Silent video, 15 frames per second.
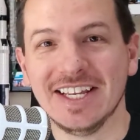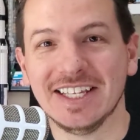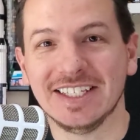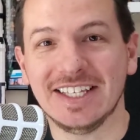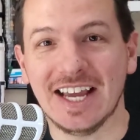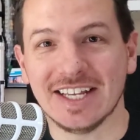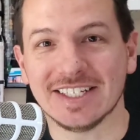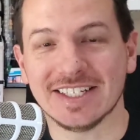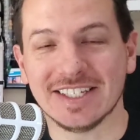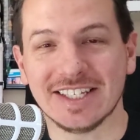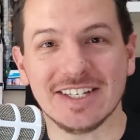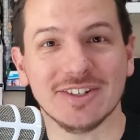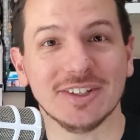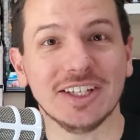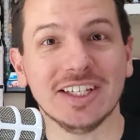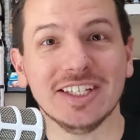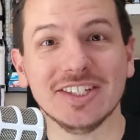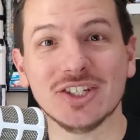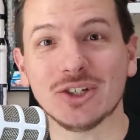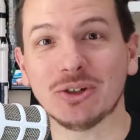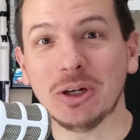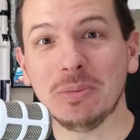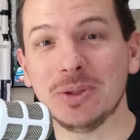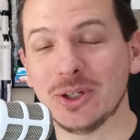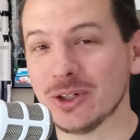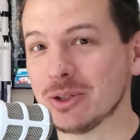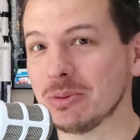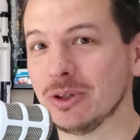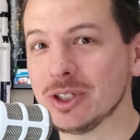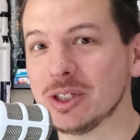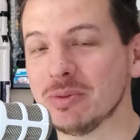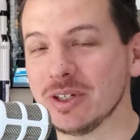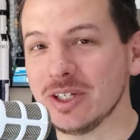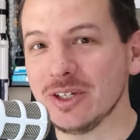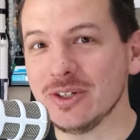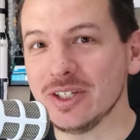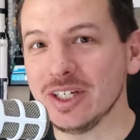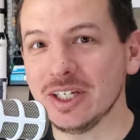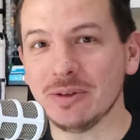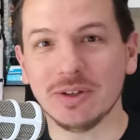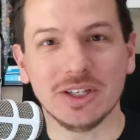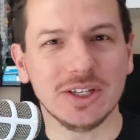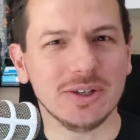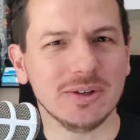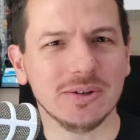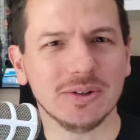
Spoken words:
Yes, these are the scripts you're supposed to be using when you